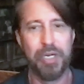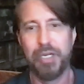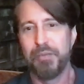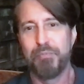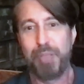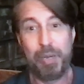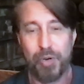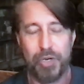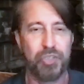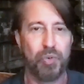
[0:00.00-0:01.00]
a
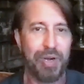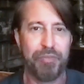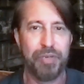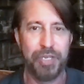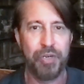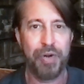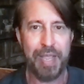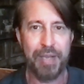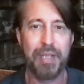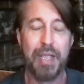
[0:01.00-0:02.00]
paintbrush or whatever in your
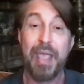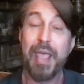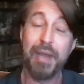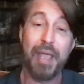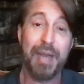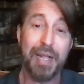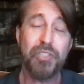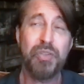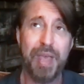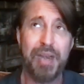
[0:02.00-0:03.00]
hand. And, and I'll
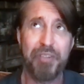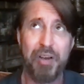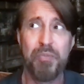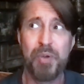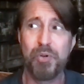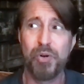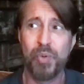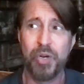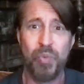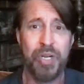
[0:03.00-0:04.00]
do that if I remember
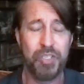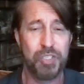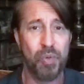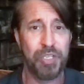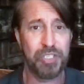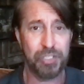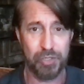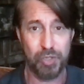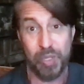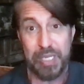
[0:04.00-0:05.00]
when a reading's going
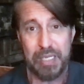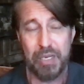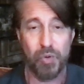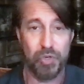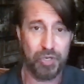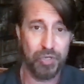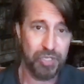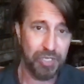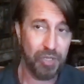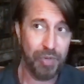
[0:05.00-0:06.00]
slowly or starts
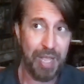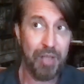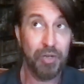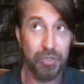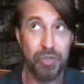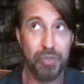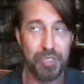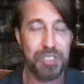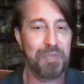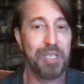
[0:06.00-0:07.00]
to slow down, I'll do the
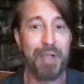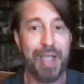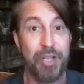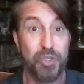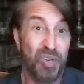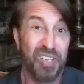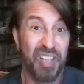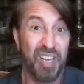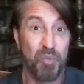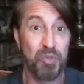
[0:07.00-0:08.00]
put something in my hand trick and
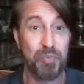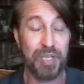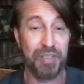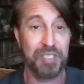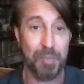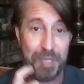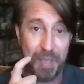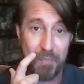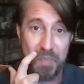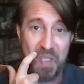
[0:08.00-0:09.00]
that helps pick things up
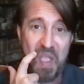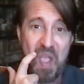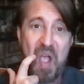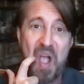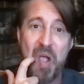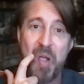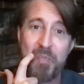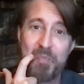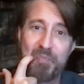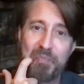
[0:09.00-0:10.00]
again. Um,